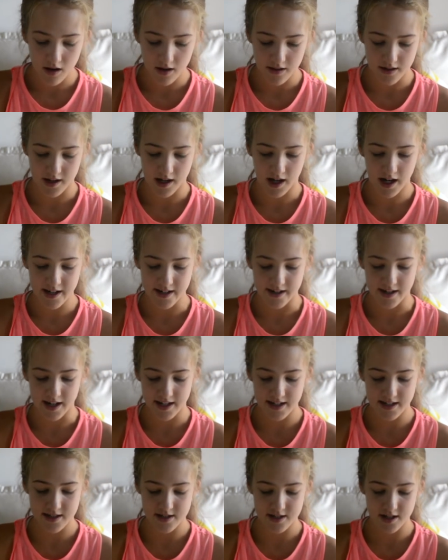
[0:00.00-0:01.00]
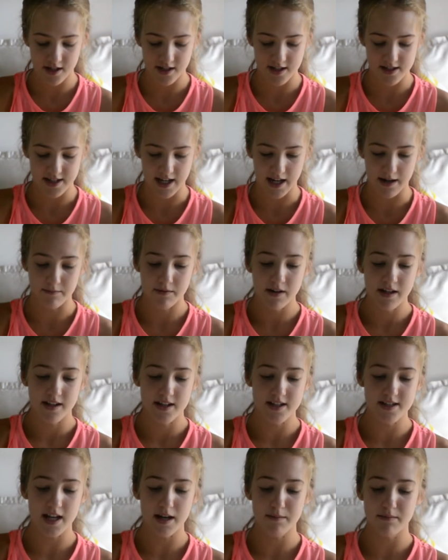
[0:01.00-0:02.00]
The Hunt, I didn't show you this app.
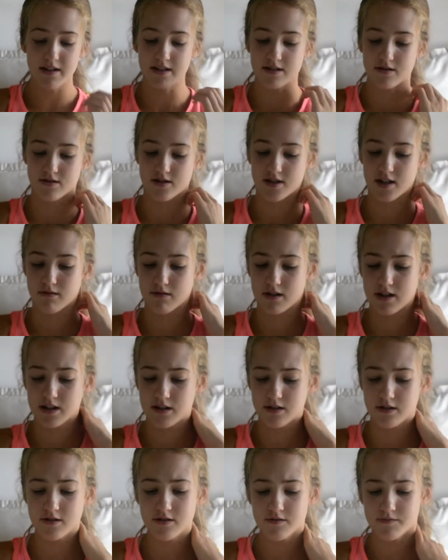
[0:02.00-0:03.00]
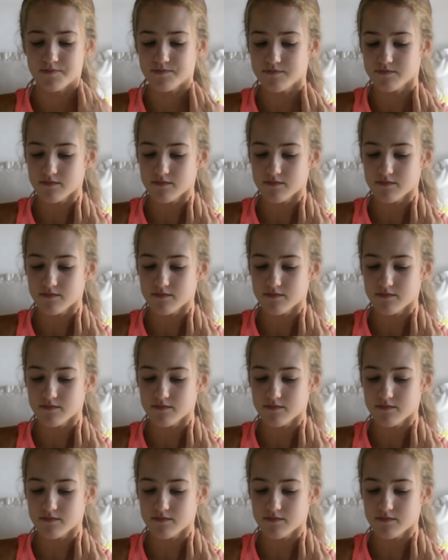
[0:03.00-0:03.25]
This app is also really cool.